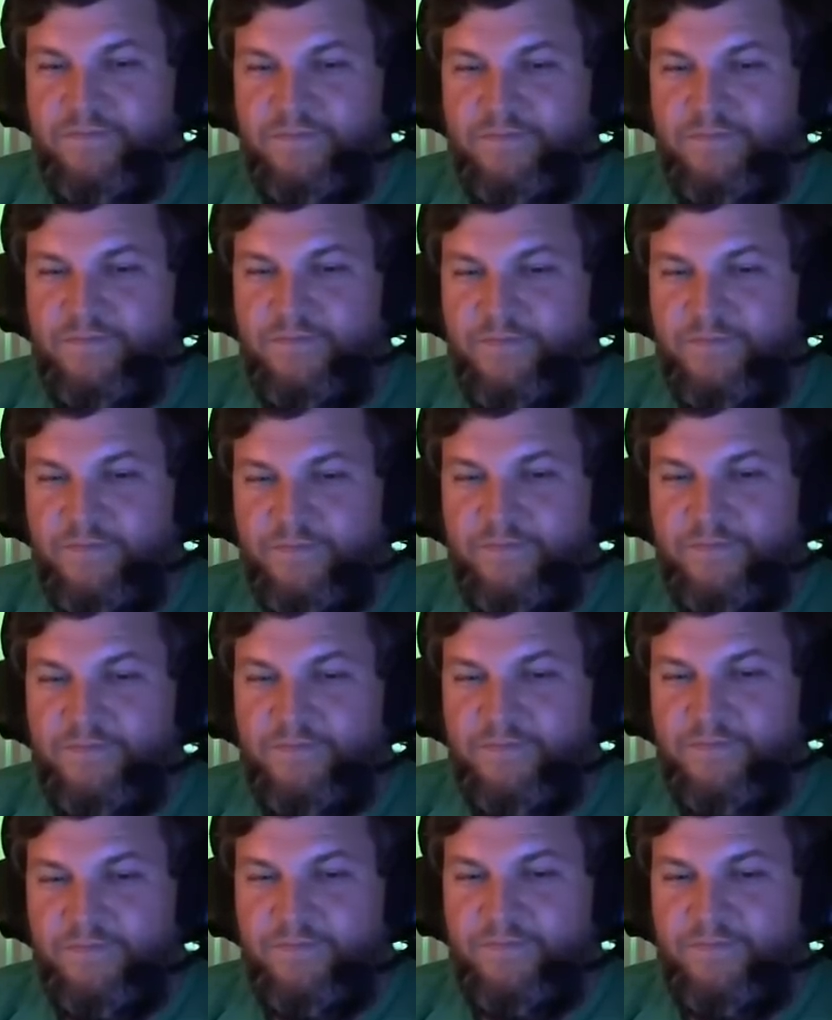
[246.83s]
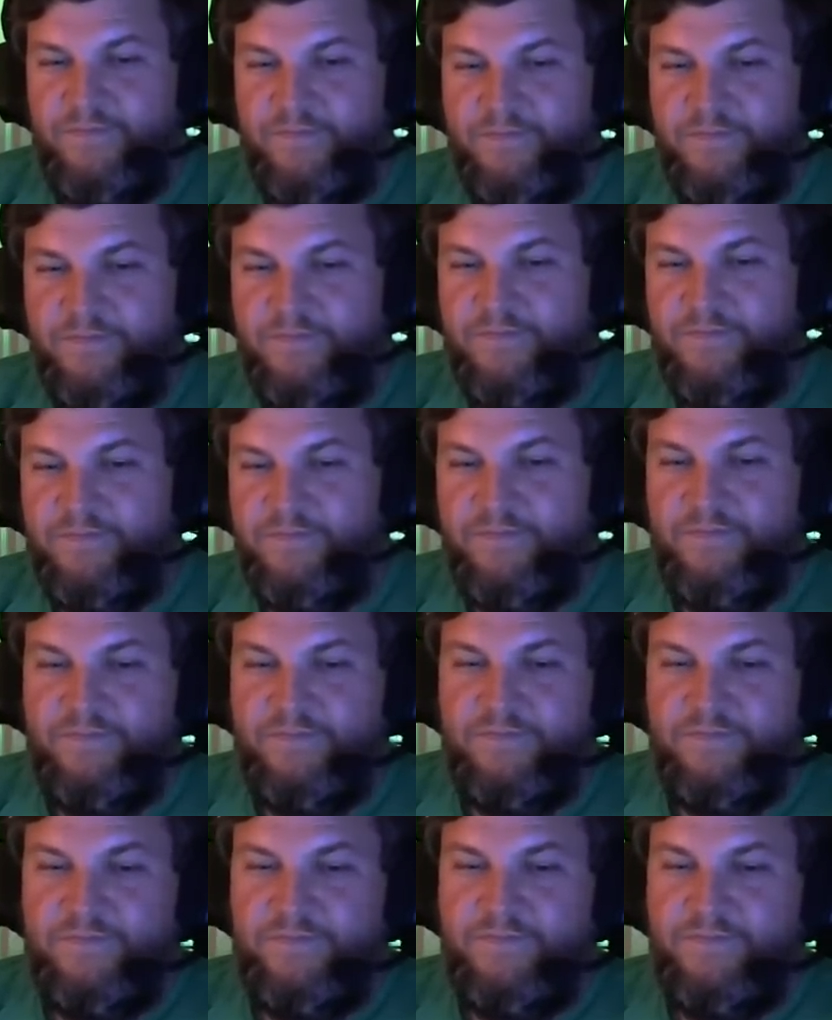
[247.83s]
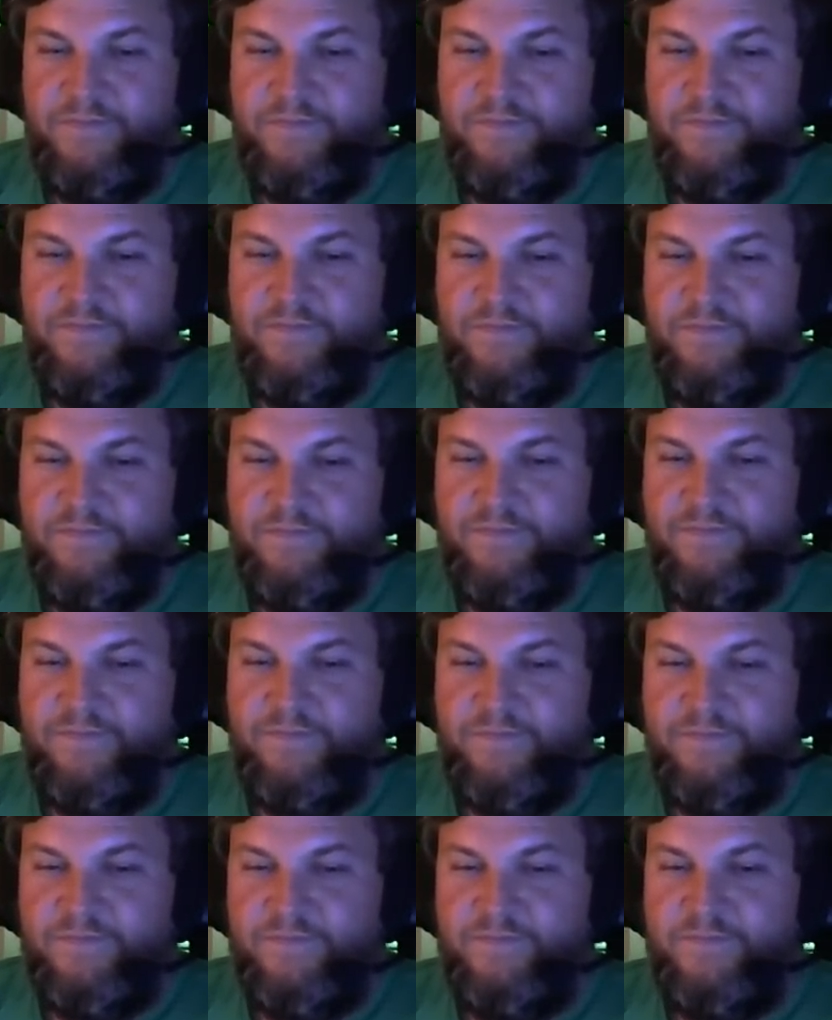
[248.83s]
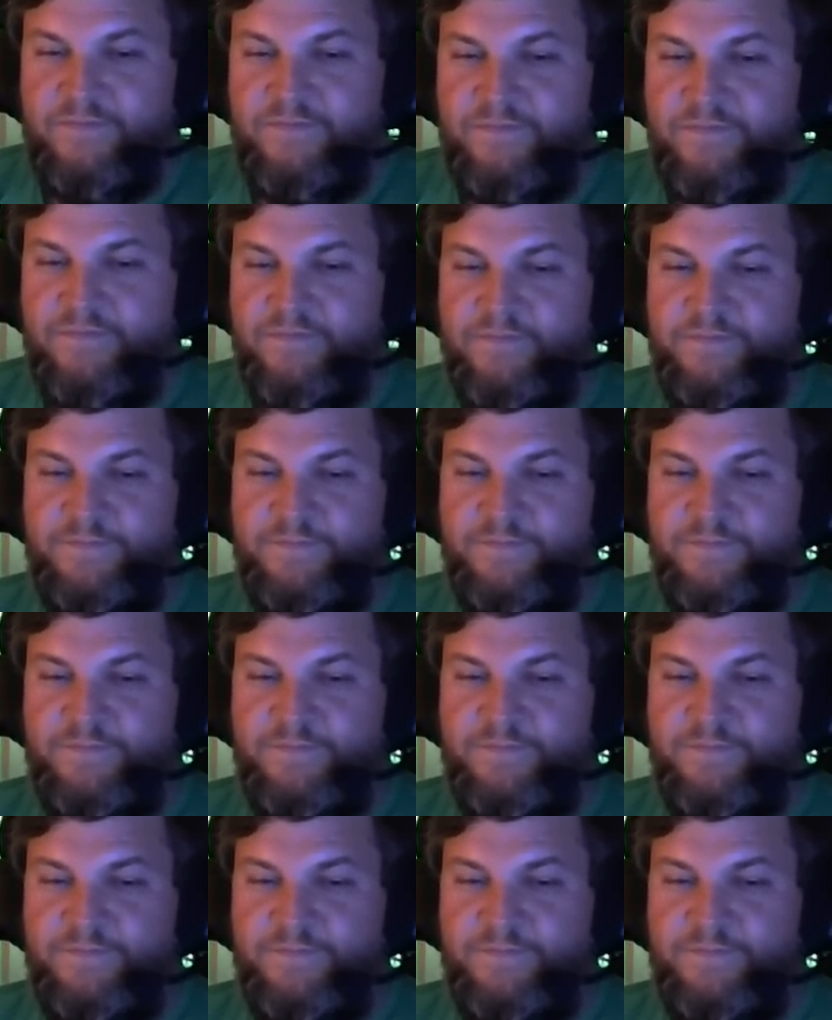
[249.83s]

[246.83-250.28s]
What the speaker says: No words are spoken by the person on screen.